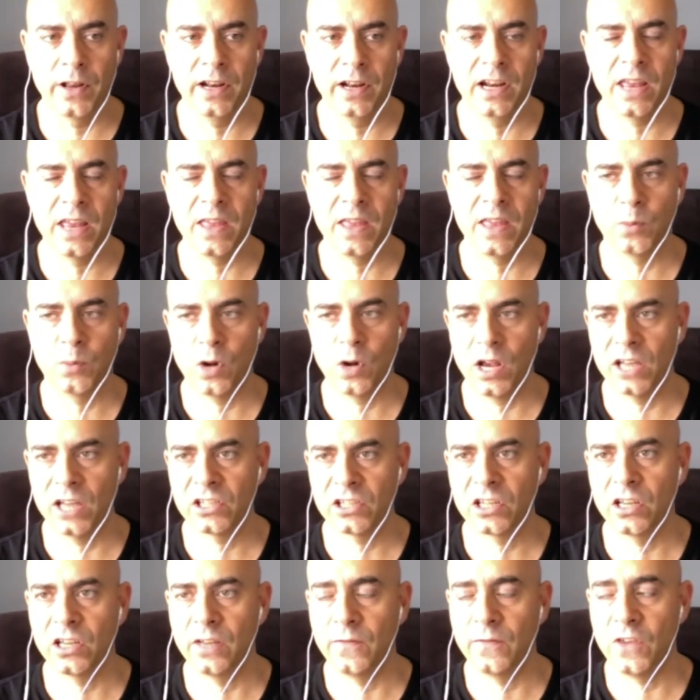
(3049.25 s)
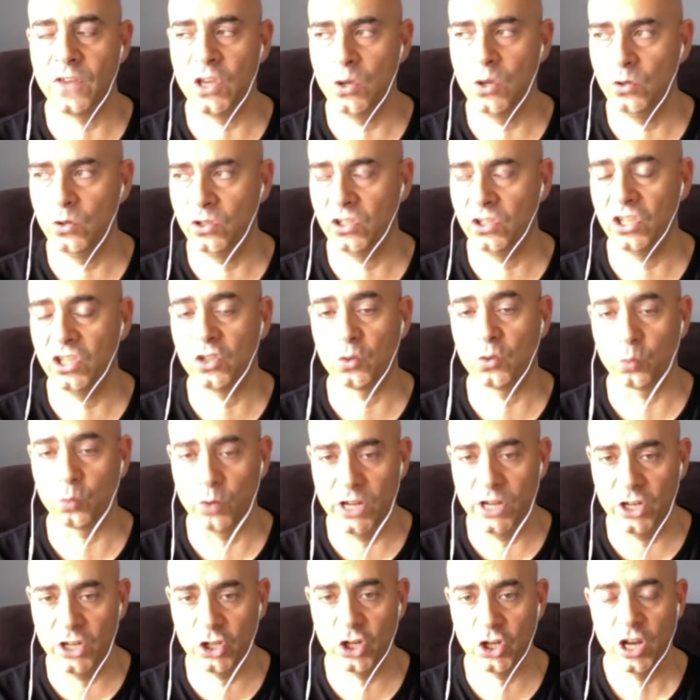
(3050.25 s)
And I think Prohaska, if he uses his
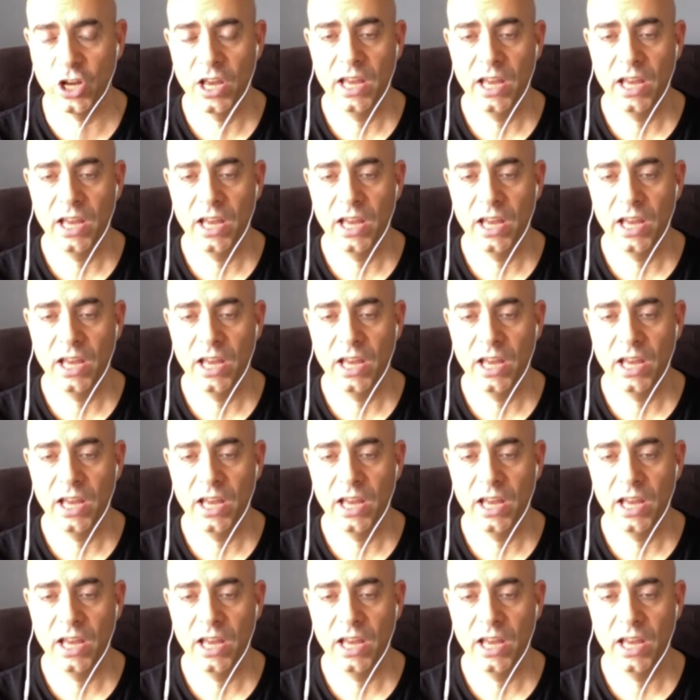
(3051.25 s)
reach